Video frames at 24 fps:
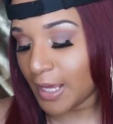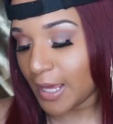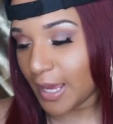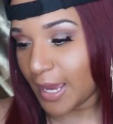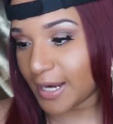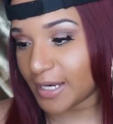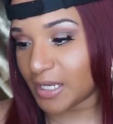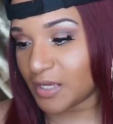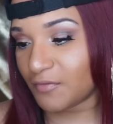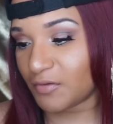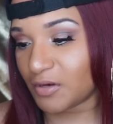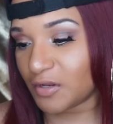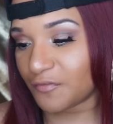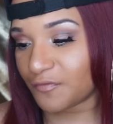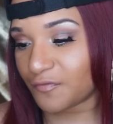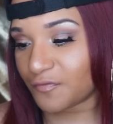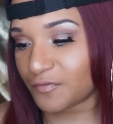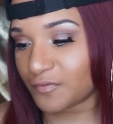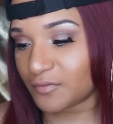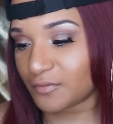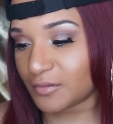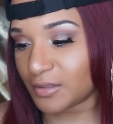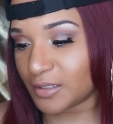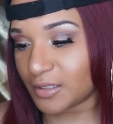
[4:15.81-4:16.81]
And
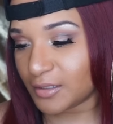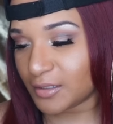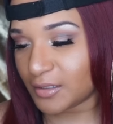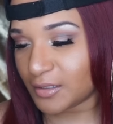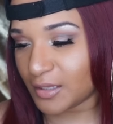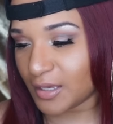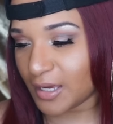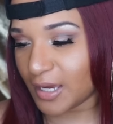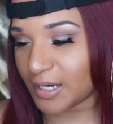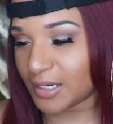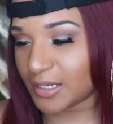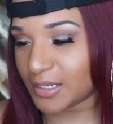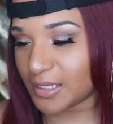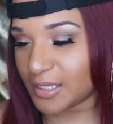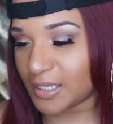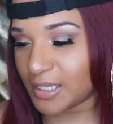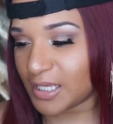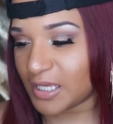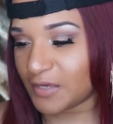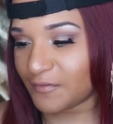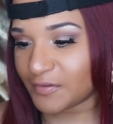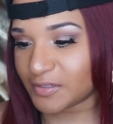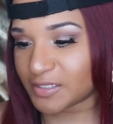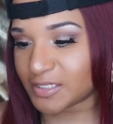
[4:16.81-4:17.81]

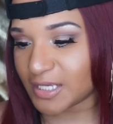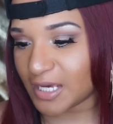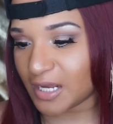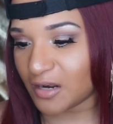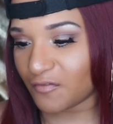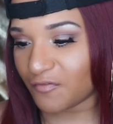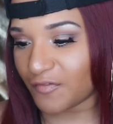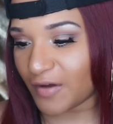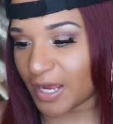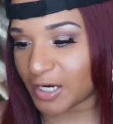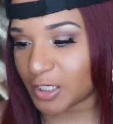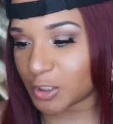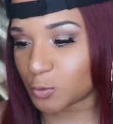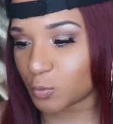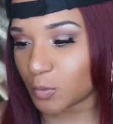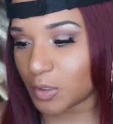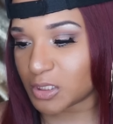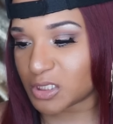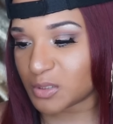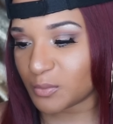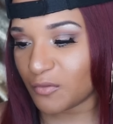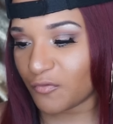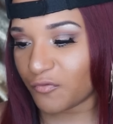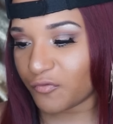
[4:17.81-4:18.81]
he even said if I just
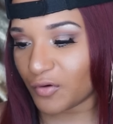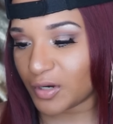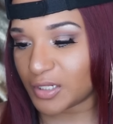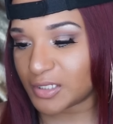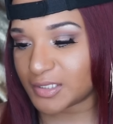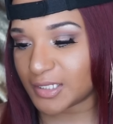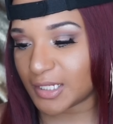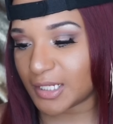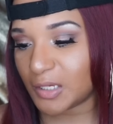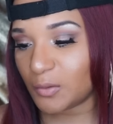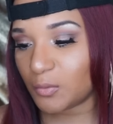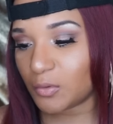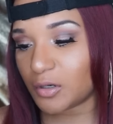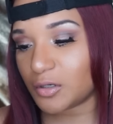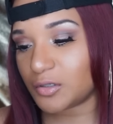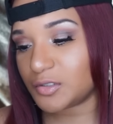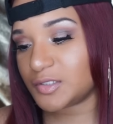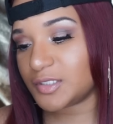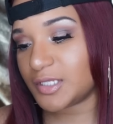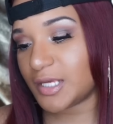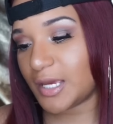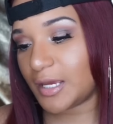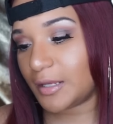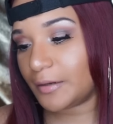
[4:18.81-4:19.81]
wanted to be friends that he would
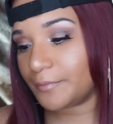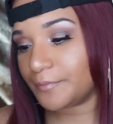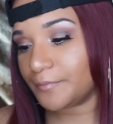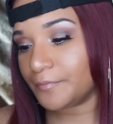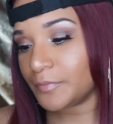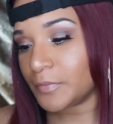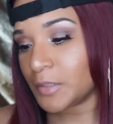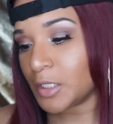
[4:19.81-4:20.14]
understand.